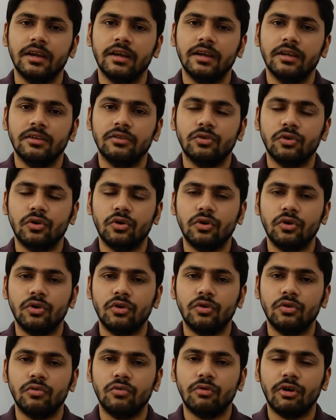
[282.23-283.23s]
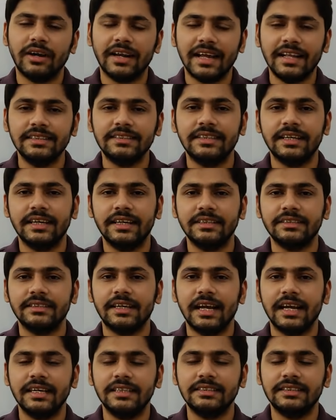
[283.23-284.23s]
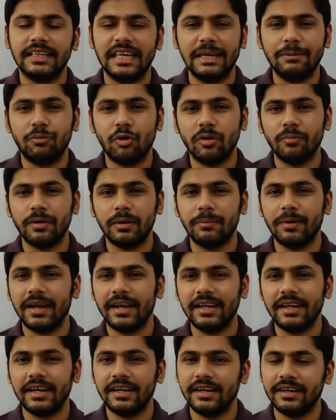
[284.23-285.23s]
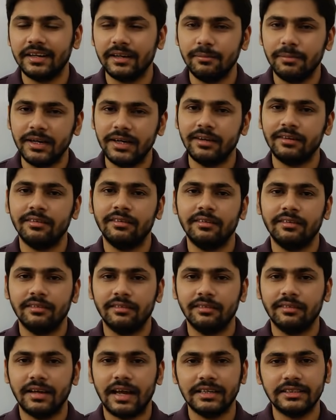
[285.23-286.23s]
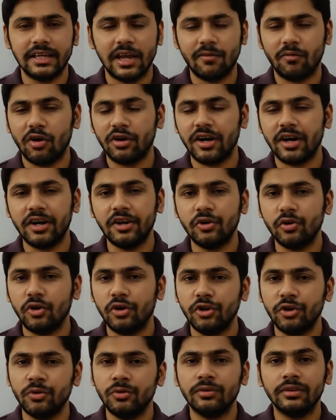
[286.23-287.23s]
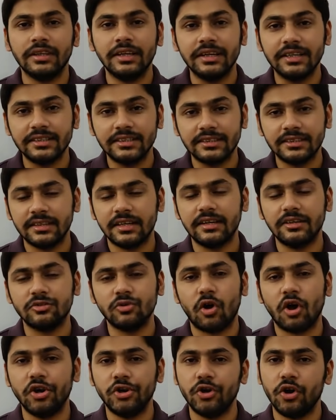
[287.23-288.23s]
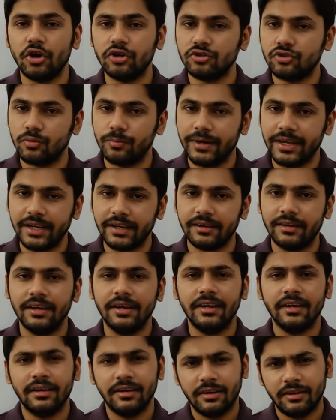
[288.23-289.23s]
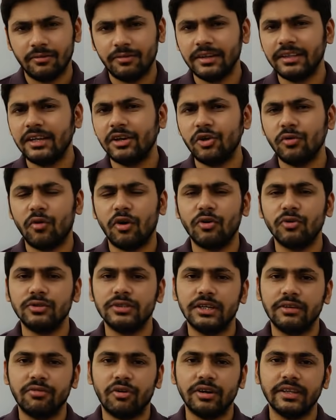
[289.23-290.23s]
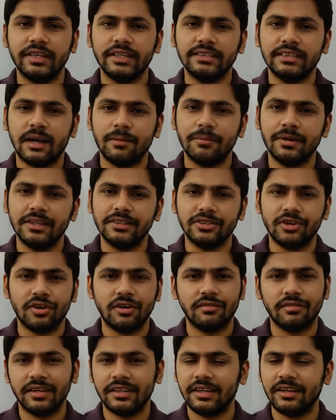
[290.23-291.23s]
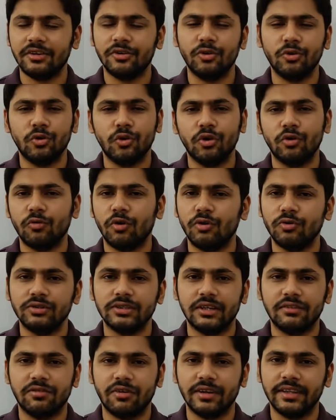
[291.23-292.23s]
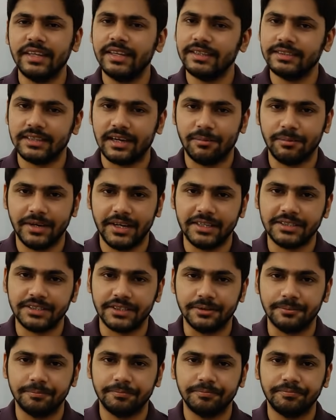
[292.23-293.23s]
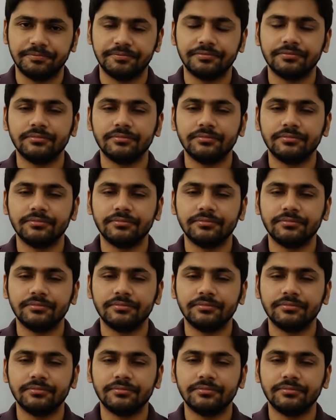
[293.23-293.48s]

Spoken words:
So, what I'll say is guys, keep on preparing a little bit. As I have already told you, the decision is all yours to make, whether you want to sit for the examination or whether you don't want to sit for the examination.